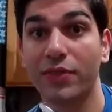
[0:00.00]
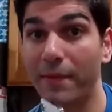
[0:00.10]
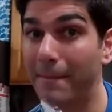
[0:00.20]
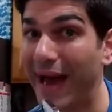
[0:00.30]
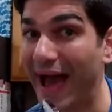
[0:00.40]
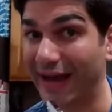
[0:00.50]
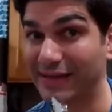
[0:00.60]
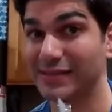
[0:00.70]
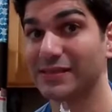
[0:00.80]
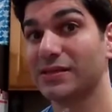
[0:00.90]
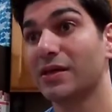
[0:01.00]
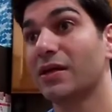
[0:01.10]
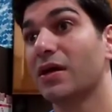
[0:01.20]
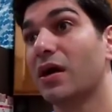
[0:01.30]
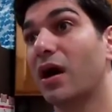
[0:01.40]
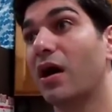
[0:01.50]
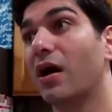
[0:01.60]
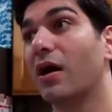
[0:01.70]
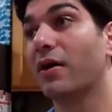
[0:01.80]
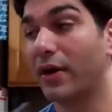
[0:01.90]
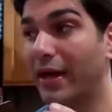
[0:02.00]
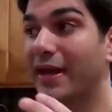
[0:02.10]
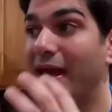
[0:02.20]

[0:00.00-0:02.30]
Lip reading: the Max, and